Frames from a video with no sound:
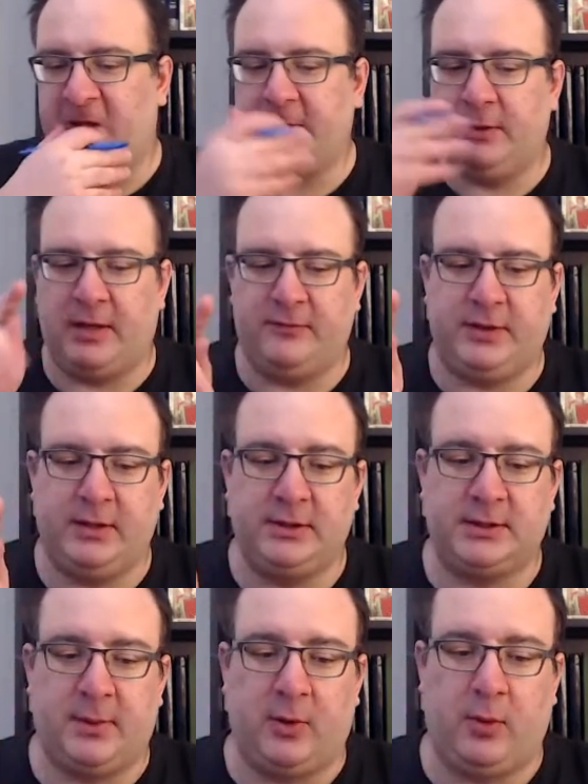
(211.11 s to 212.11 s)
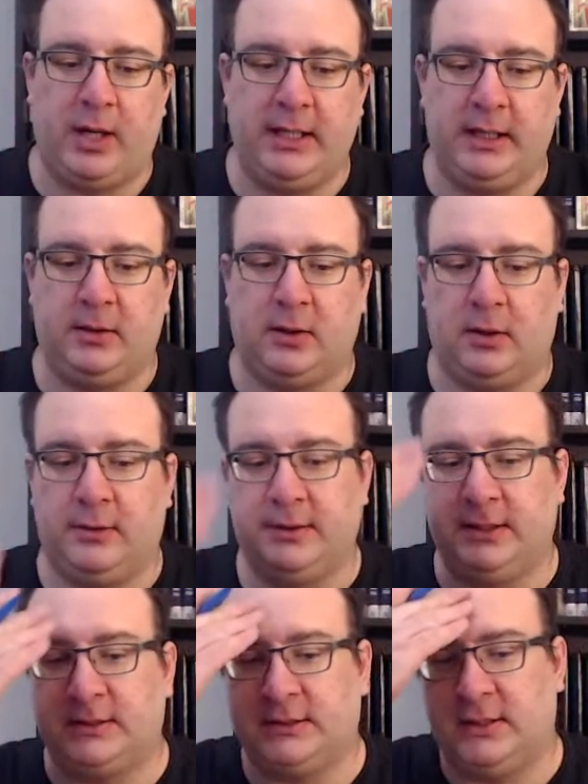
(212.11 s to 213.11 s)
I do have theories about why he
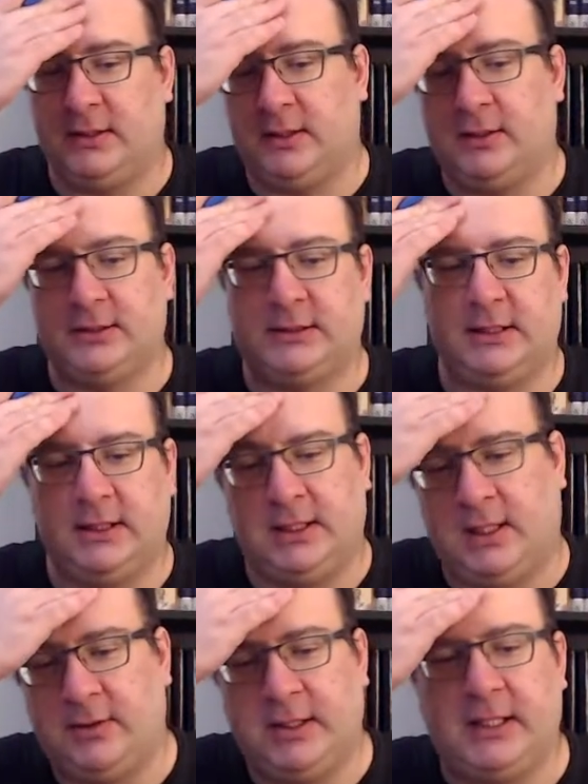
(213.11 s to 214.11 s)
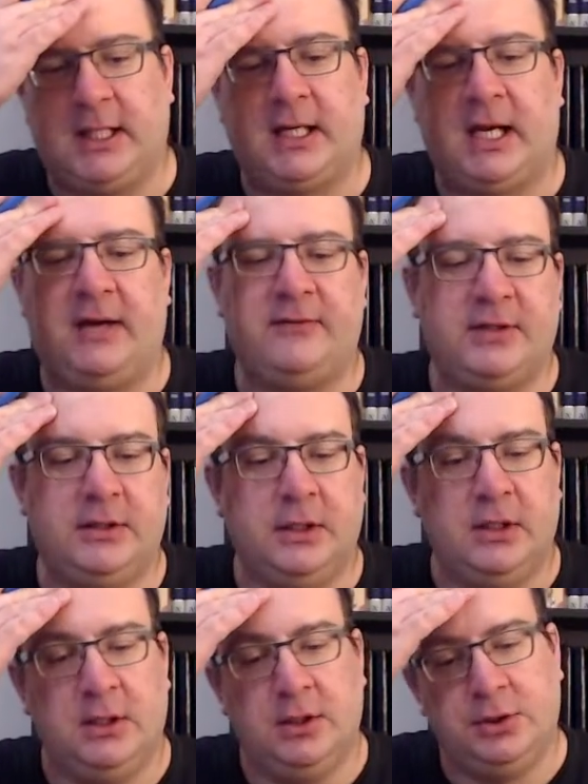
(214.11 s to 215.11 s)
called the synod on synodality that I haven't
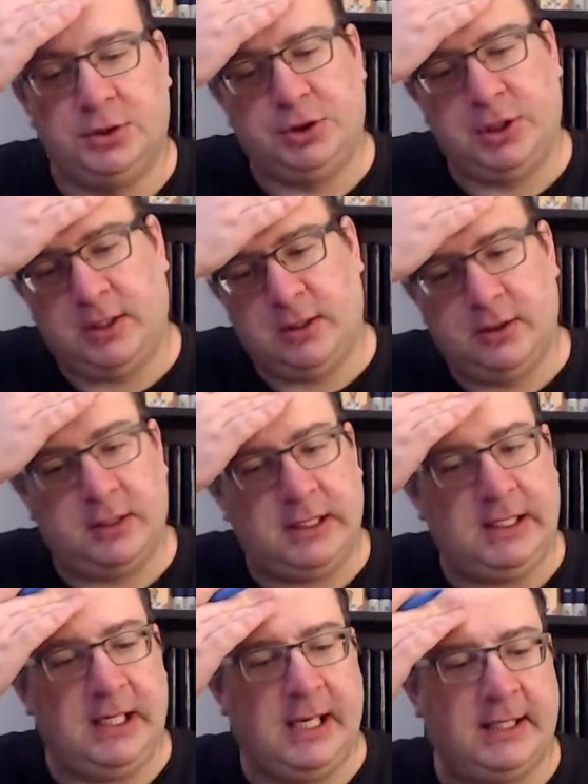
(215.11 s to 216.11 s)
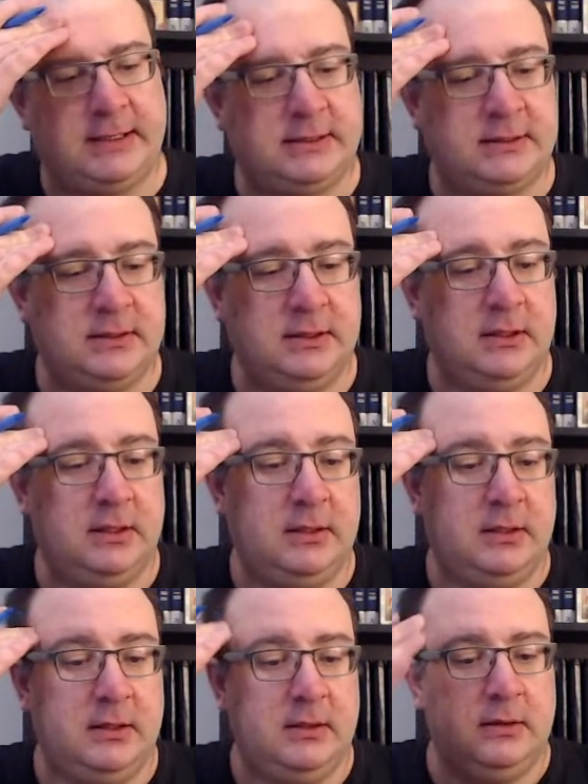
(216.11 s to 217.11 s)
shared yet.
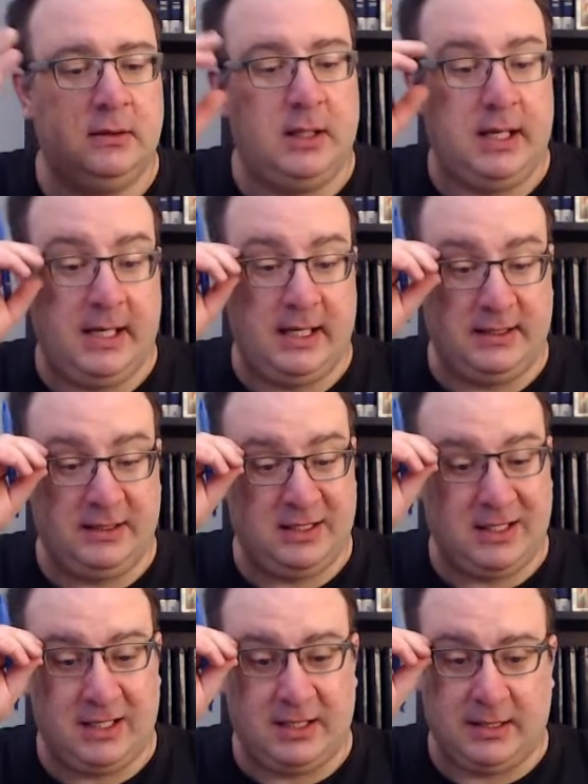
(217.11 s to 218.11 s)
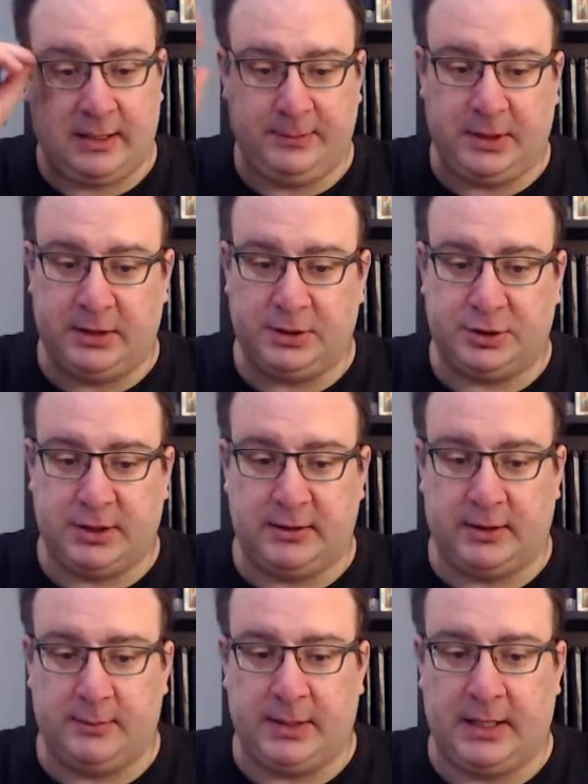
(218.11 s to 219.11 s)
And I'm going to share
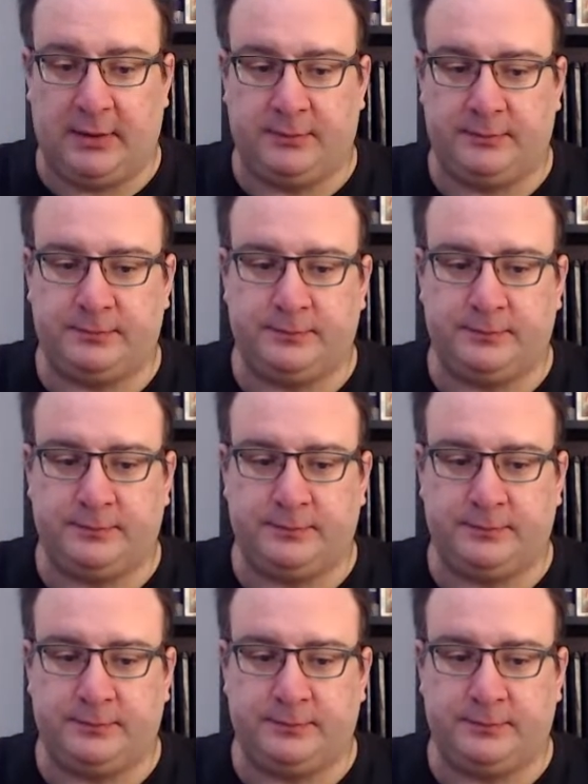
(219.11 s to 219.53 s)
them now.